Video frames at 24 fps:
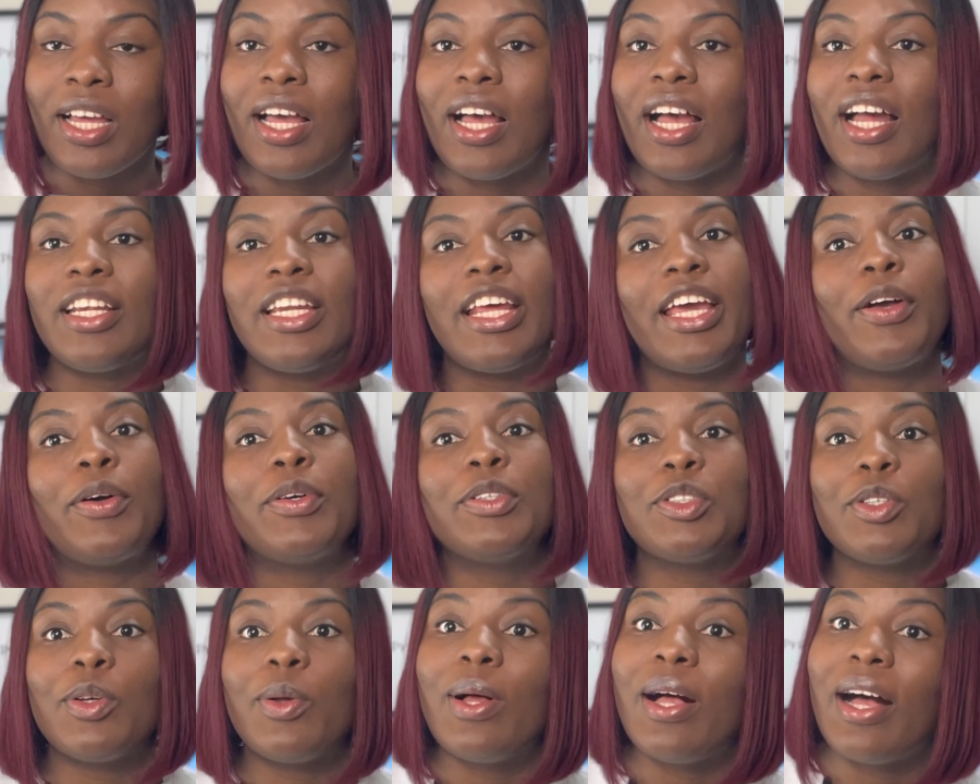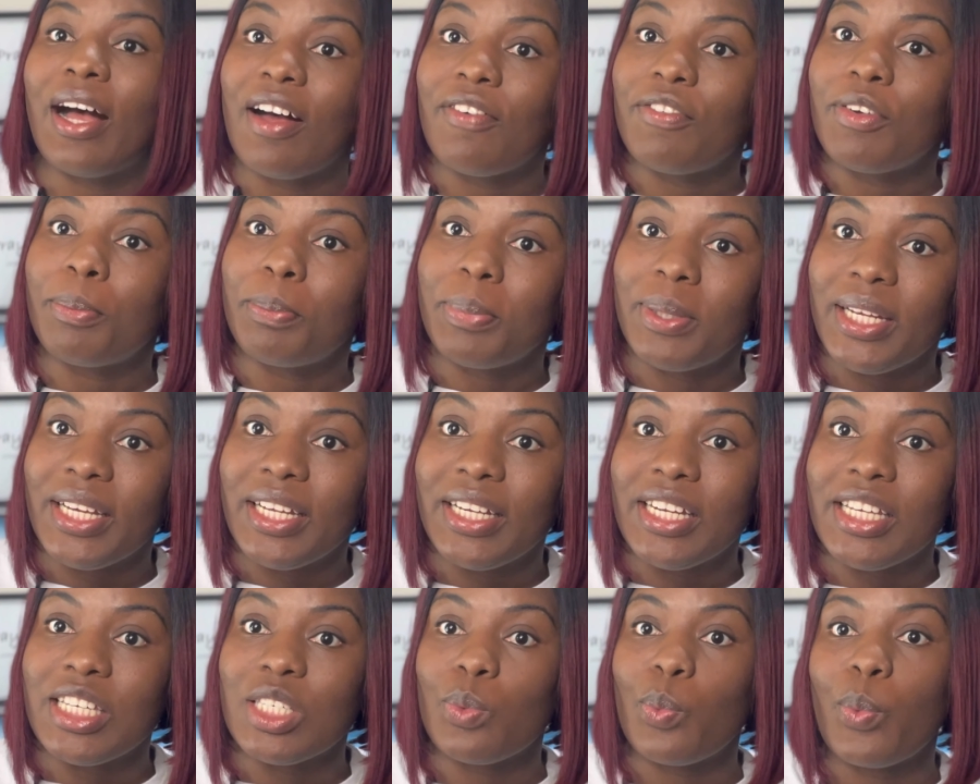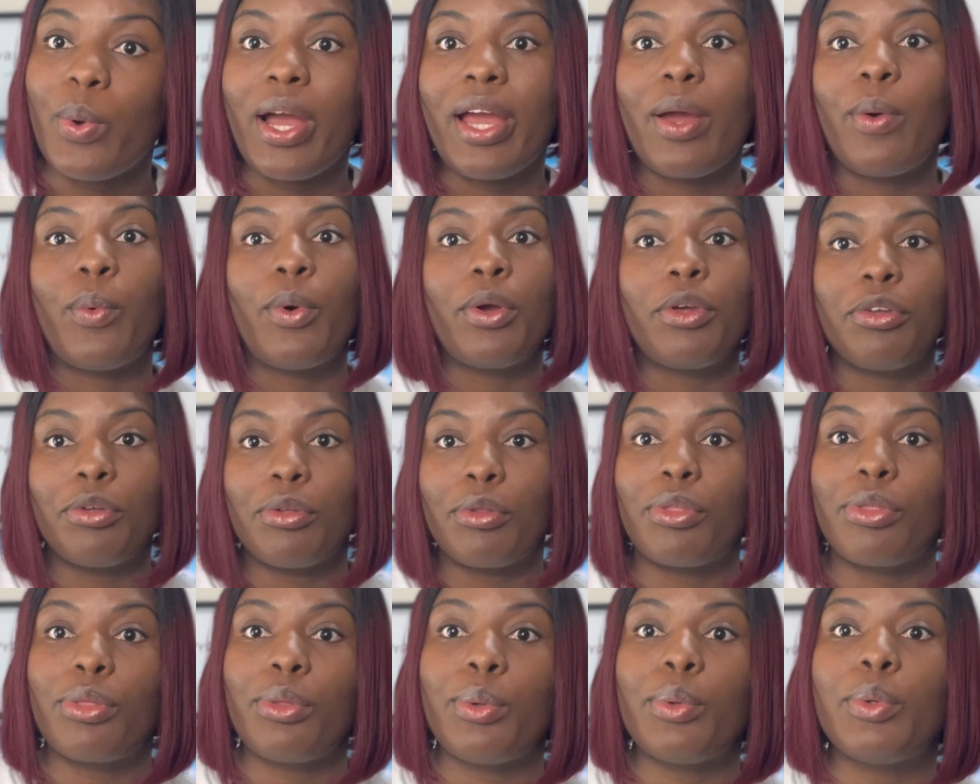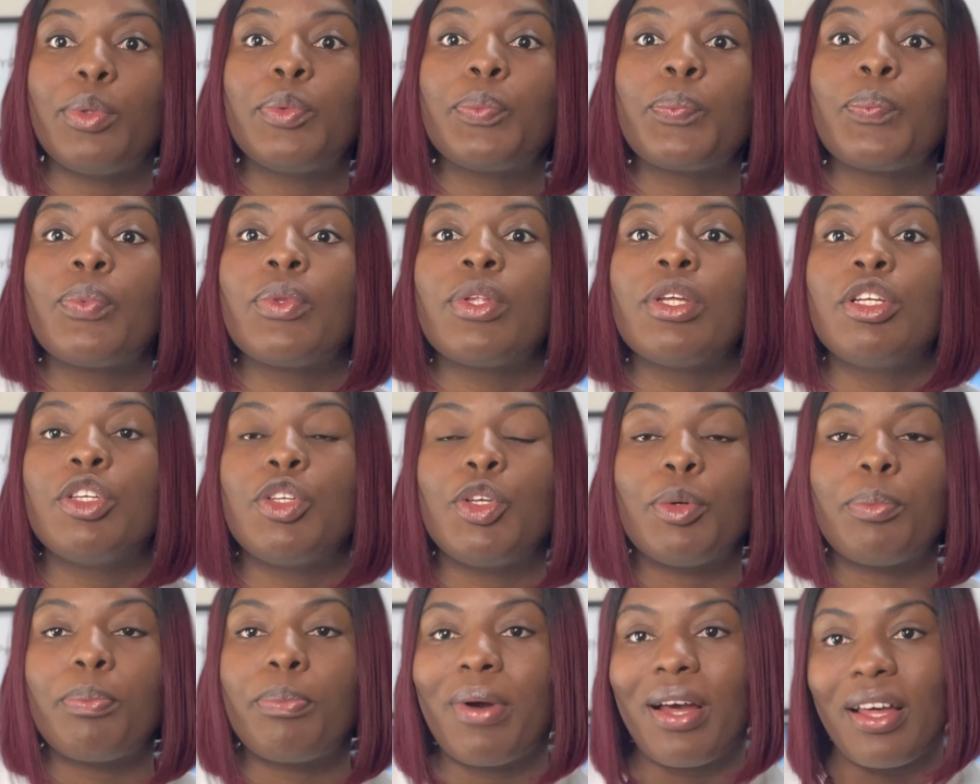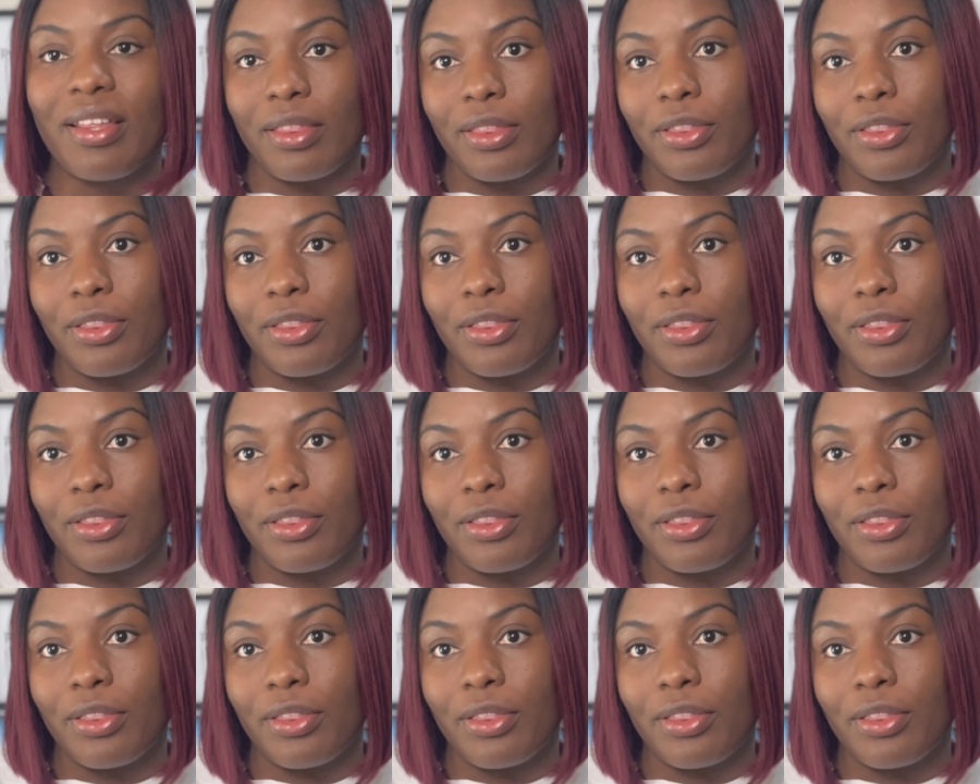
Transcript: And I also have a playlist where I walk you through your path